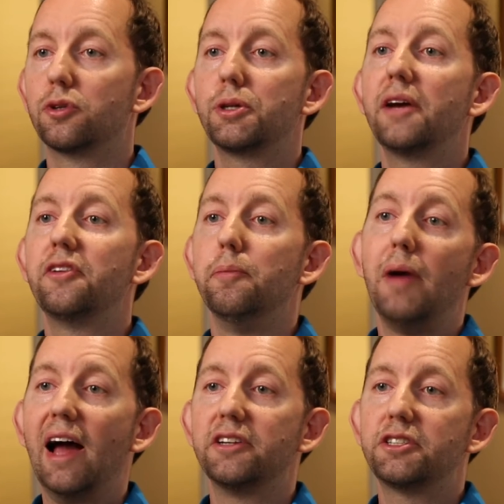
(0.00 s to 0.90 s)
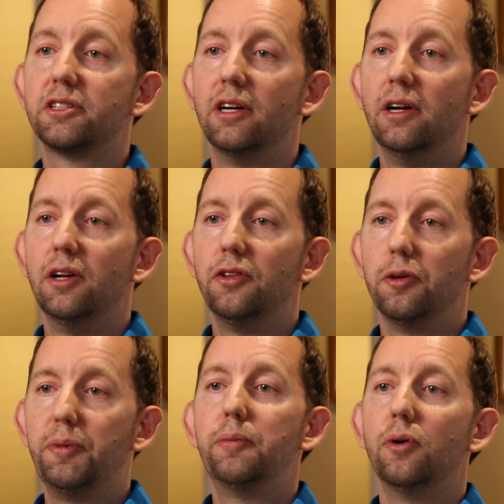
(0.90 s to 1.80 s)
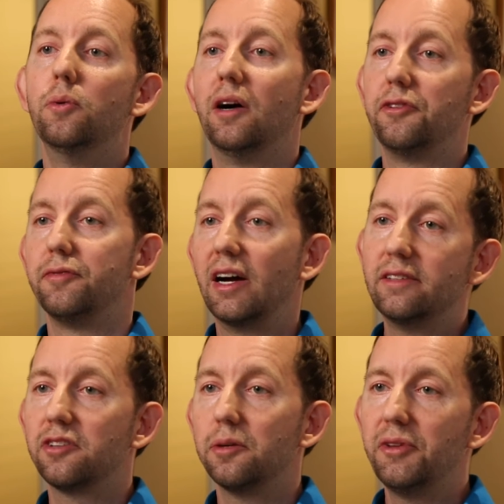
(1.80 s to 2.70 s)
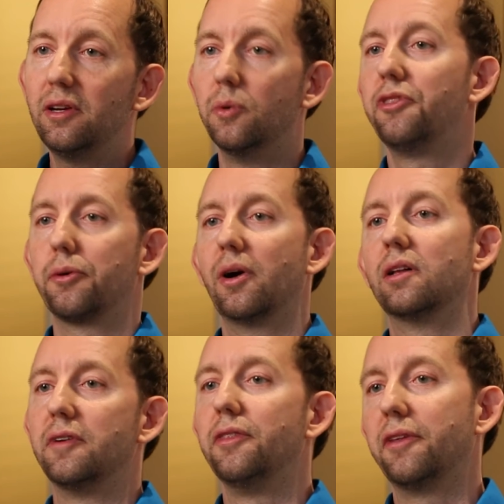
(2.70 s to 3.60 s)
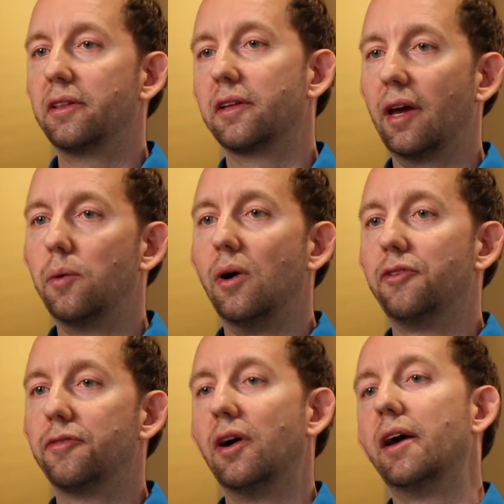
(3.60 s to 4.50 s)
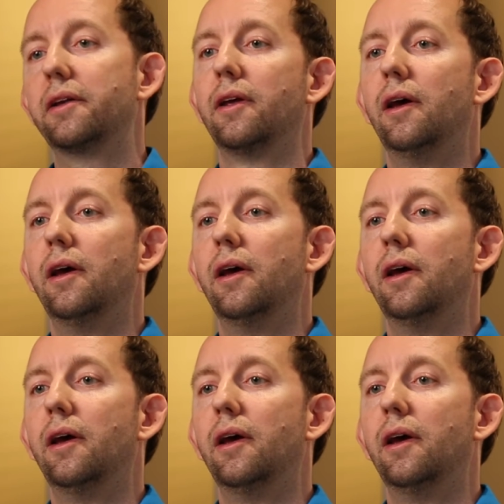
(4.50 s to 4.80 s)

We're trying to match the people who want to find something with the relevant thing that they want to find.